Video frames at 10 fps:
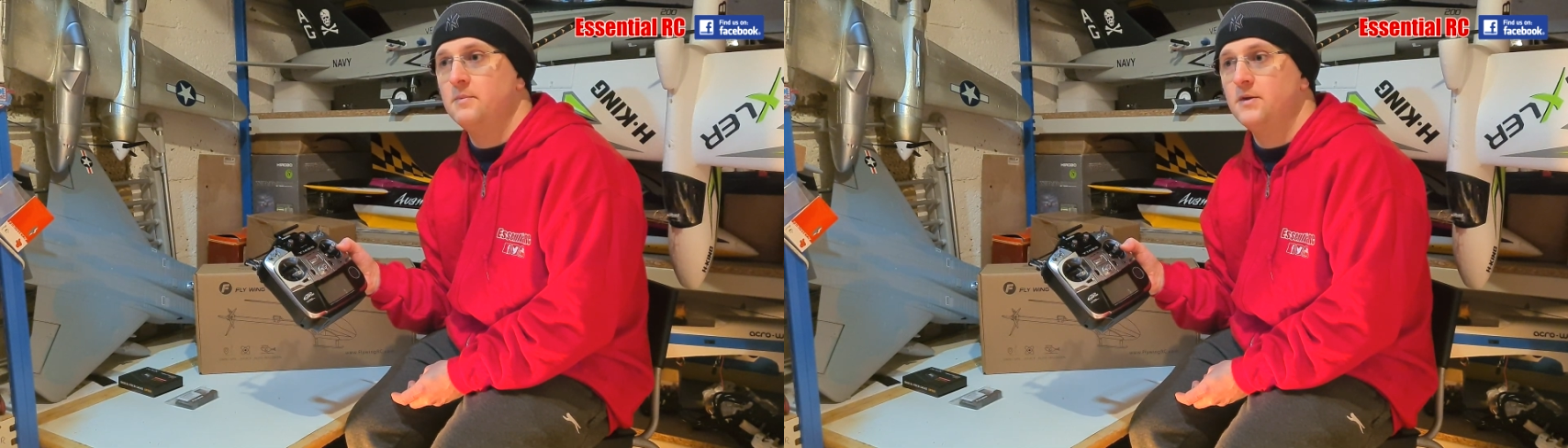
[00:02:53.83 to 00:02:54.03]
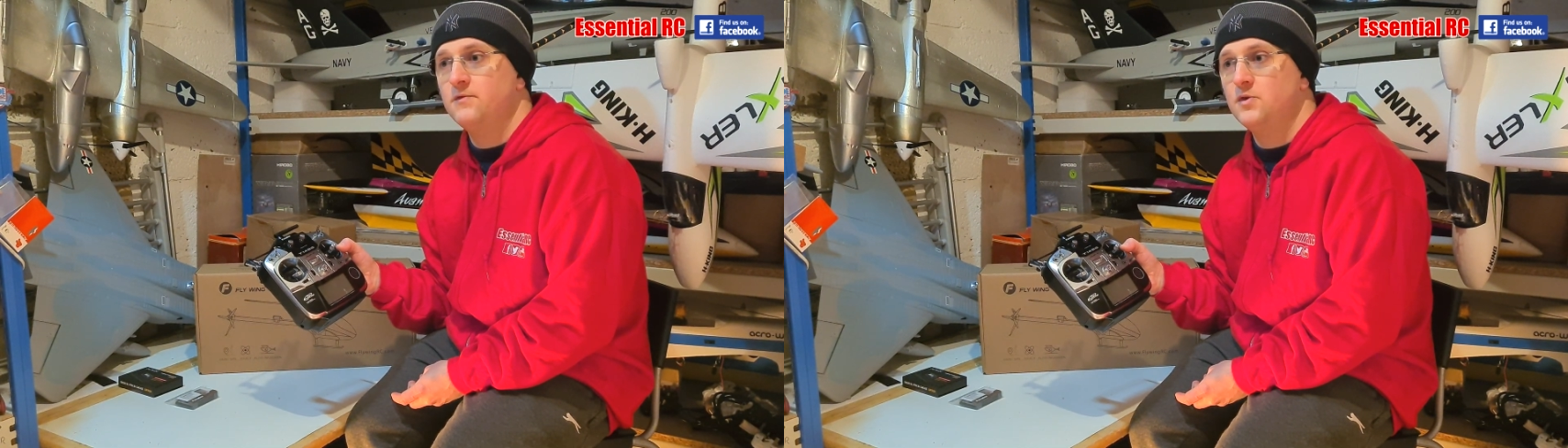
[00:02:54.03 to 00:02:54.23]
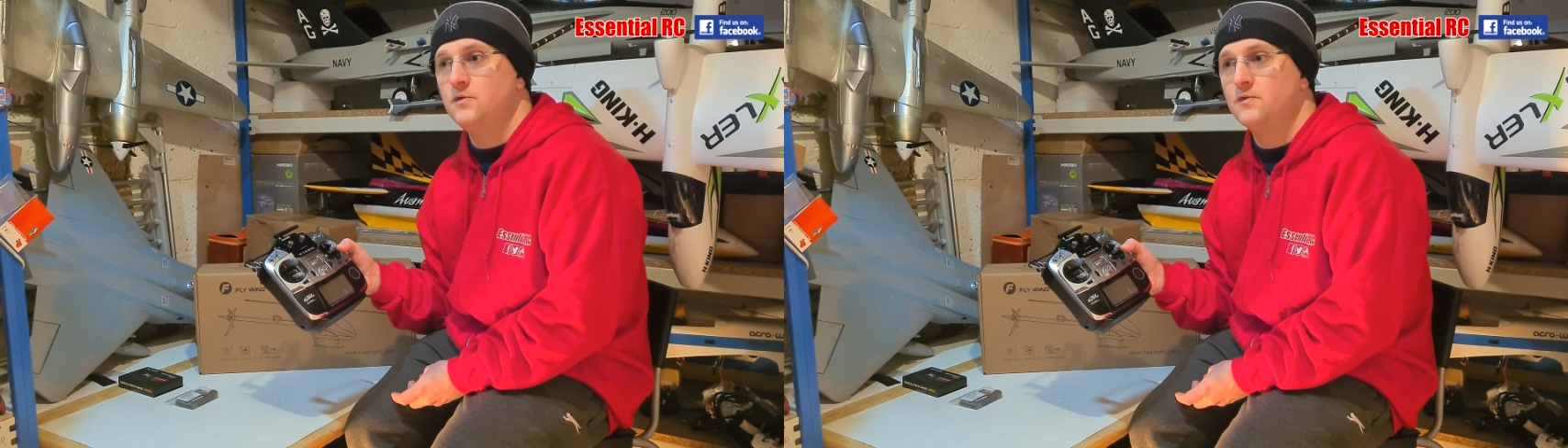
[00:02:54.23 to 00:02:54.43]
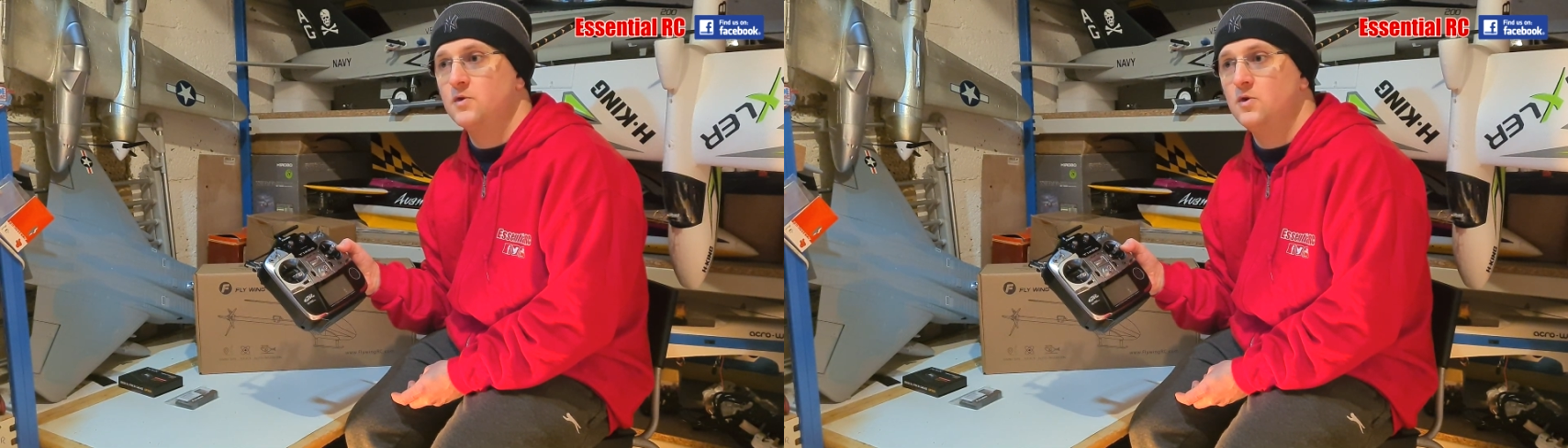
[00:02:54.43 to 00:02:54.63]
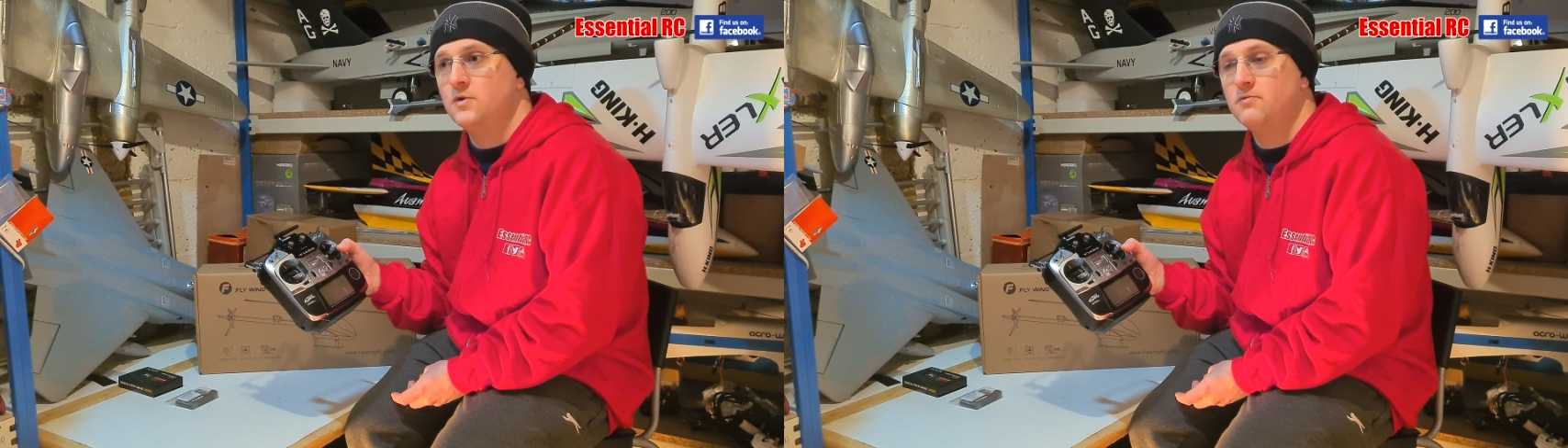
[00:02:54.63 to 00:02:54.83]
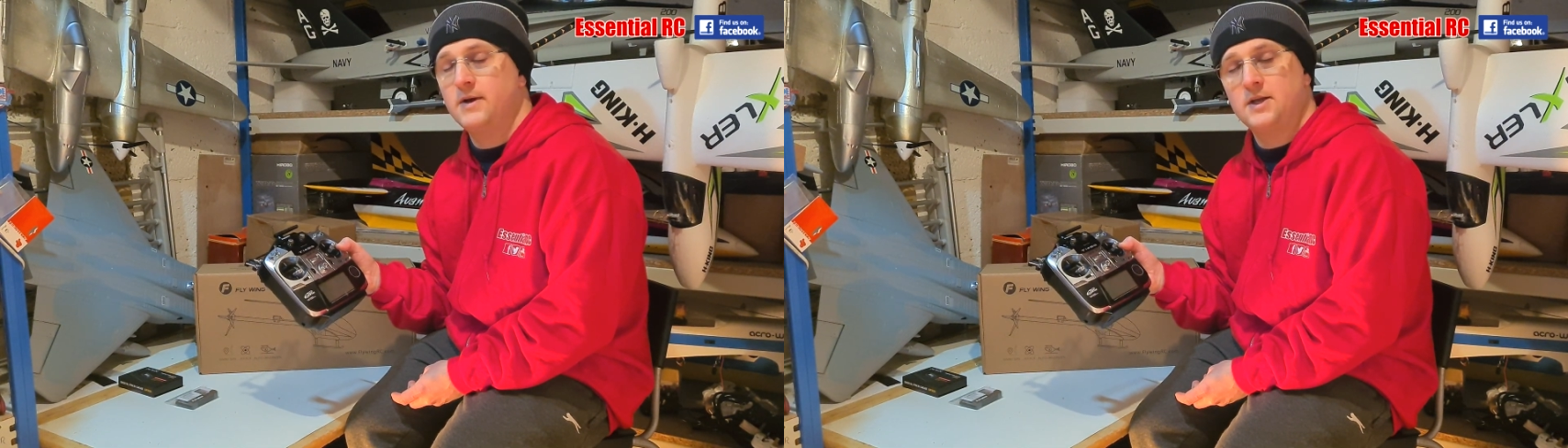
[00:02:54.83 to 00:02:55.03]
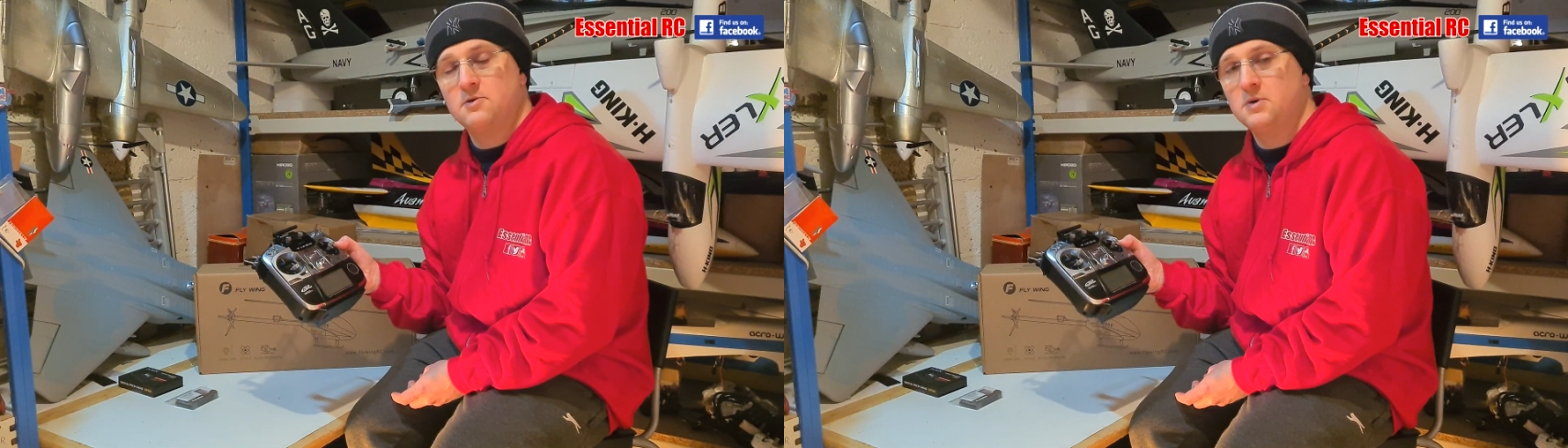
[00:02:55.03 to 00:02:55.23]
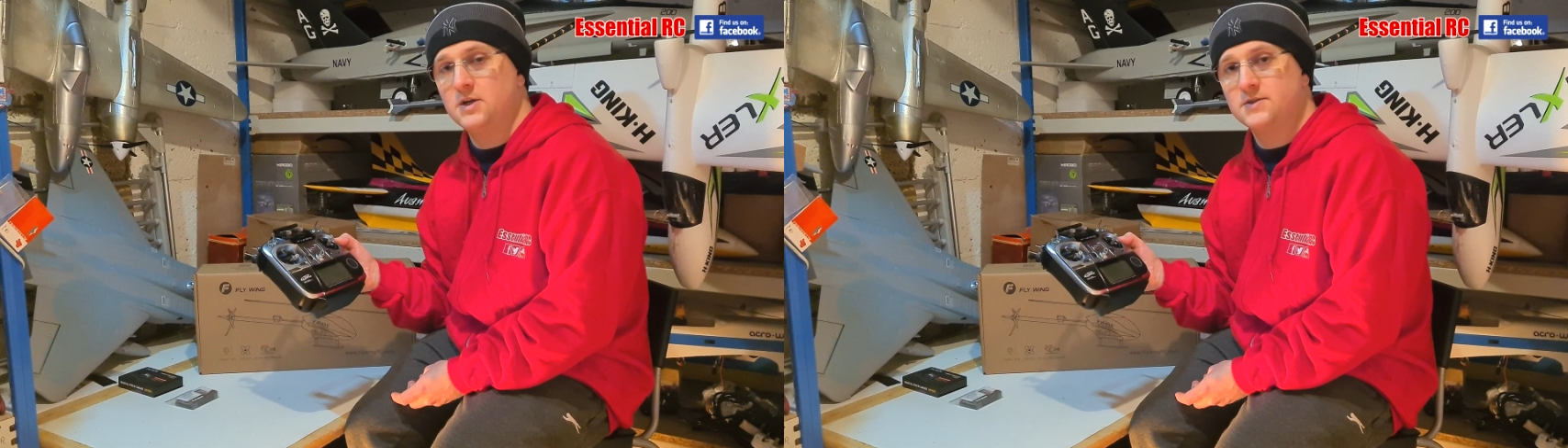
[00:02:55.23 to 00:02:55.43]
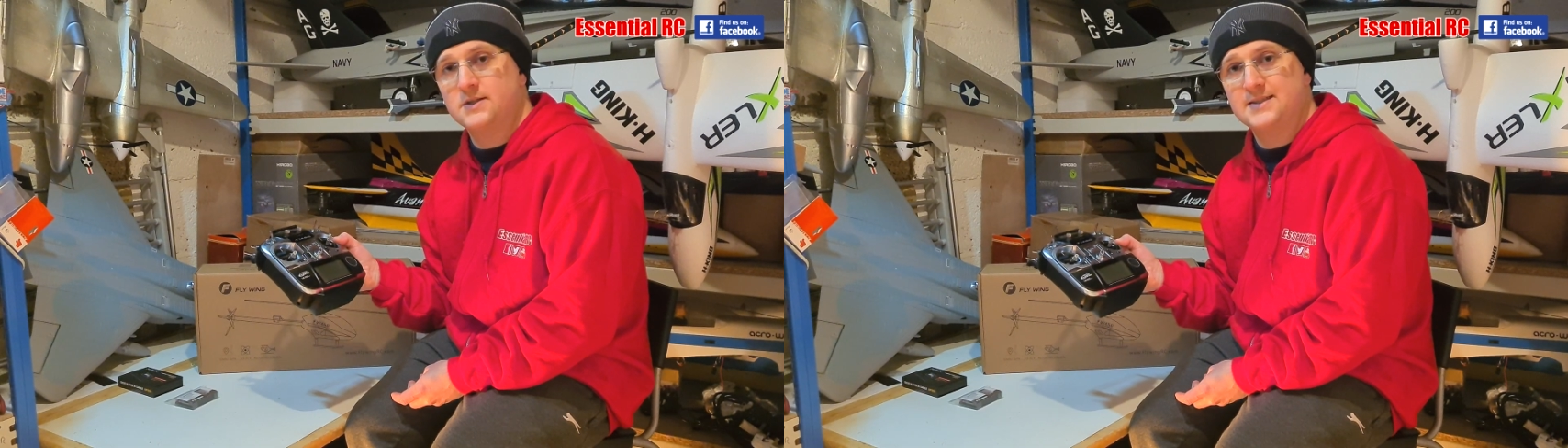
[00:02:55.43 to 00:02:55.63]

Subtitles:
if you've got the Radio Master